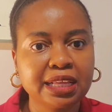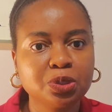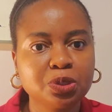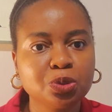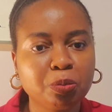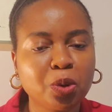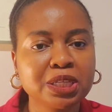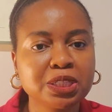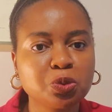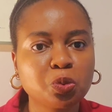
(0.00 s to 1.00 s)
to the
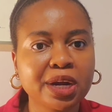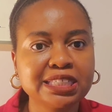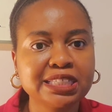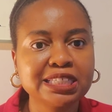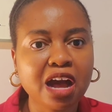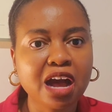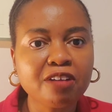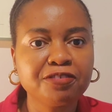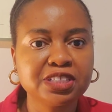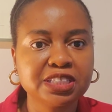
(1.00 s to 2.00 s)
point where the
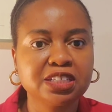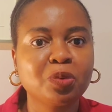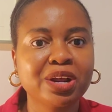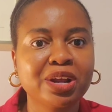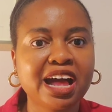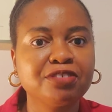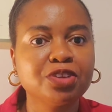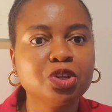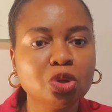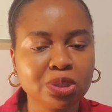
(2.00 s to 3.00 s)
officer will
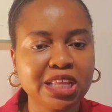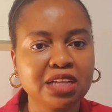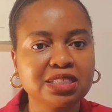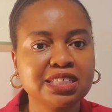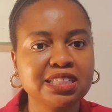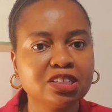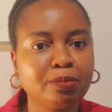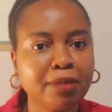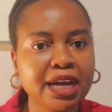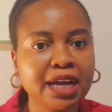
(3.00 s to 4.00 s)
have no doubt in their
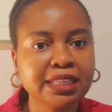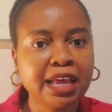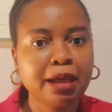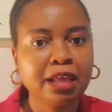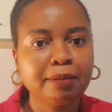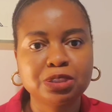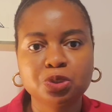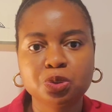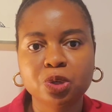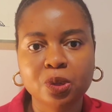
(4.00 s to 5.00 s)
mind but
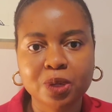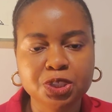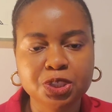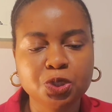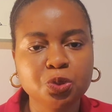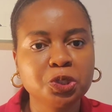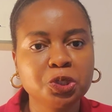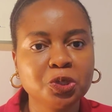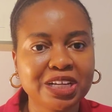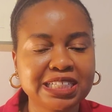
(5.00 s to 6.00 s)
to grant you
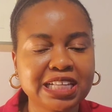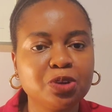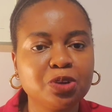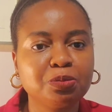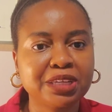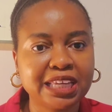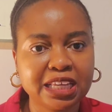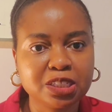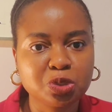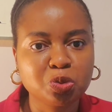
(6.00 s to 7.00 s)
your asylum
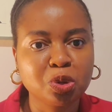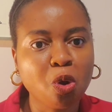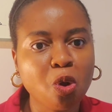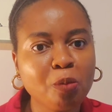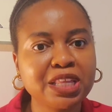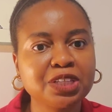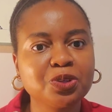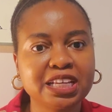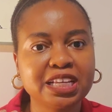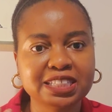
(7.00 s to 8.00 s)
case. We hope that
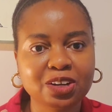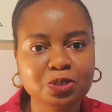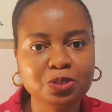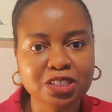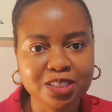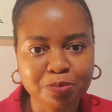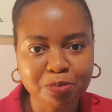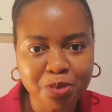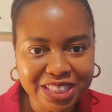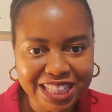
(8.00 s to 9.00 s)
your case goes
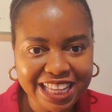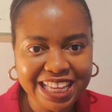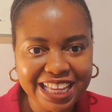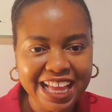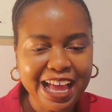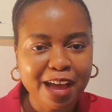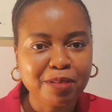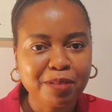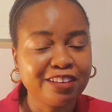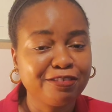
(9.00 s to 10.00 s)
smoothly,
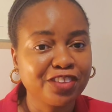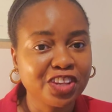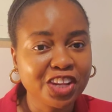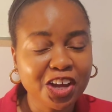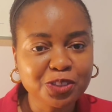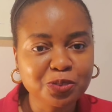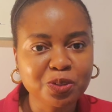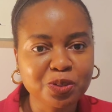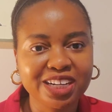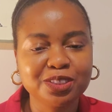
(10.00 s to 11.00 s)
but if not,
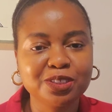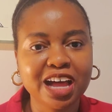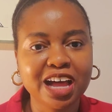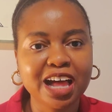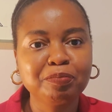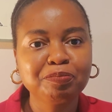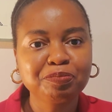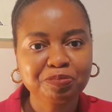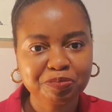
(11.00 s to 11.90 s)
we're here to help.